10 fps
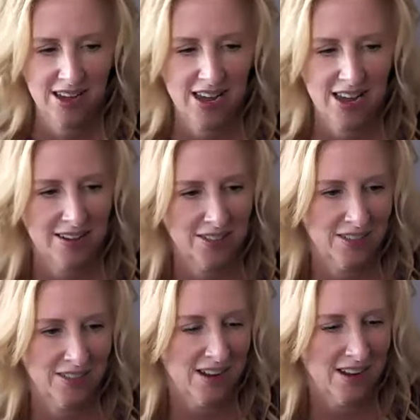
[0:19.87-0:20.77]
and
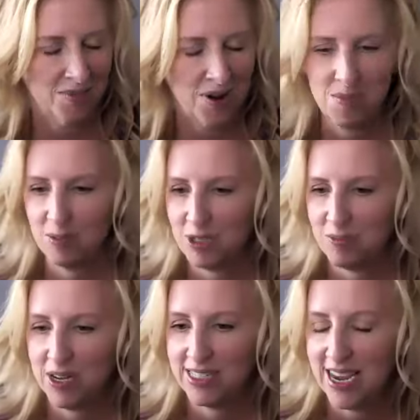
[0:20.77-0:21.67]
my mom's in
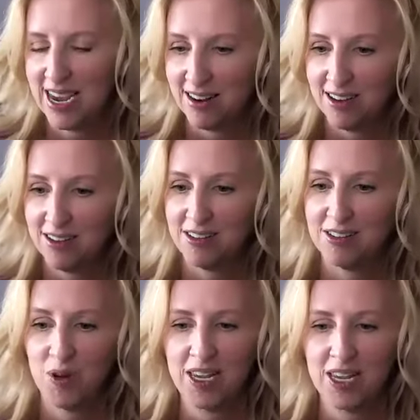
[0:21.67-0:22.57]
Montana,
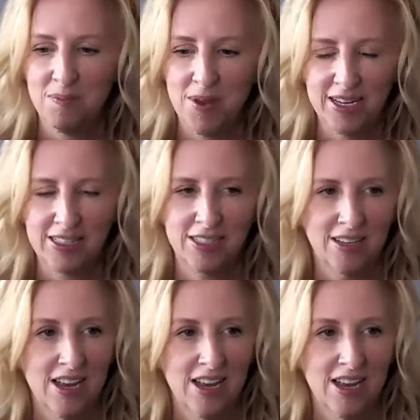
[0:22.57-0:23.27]
and we can meet